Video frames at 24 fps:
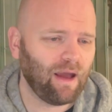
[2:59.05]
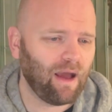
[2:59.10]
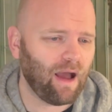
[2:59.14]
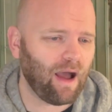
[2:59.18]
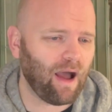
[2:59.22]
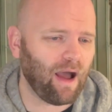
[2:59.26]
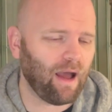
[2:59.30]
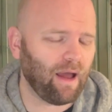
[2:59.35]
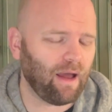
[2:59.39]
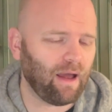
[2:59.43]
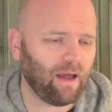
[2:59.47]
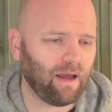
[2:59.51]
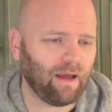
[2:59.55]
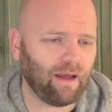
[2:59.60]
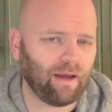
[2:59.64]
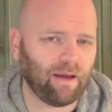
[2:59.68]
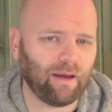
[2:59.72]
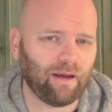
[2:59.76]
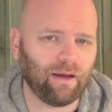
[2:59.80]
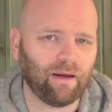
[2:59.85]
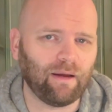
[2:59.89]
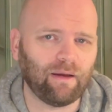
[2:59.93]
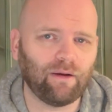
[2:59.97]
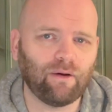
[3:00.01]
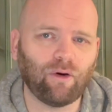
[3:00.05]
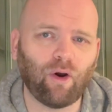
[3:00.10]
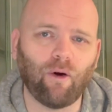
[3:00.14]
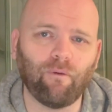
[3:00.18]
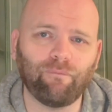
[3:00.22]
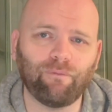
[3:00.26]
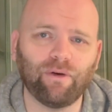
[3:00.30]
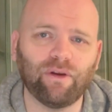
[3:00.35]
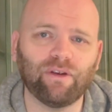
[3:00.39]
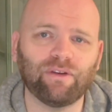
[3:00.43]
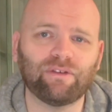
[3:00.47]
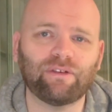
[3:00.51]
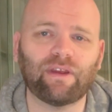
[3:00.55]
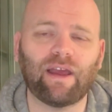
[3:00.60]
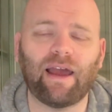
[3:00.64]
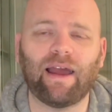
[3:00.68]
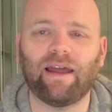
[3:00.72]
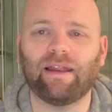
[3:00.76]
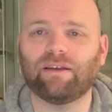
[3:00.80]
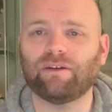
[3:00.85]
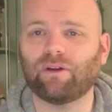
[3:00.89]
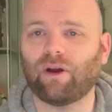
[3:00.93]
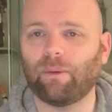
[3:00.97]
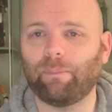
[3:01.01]
offers,
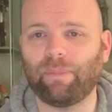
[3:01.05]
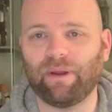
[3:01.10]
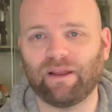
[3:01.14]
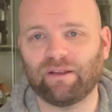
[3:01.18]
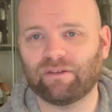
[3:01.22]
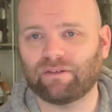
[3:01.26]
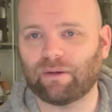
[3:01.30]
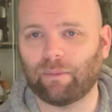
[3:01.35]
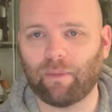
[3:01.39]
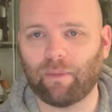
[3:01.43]
and I picked some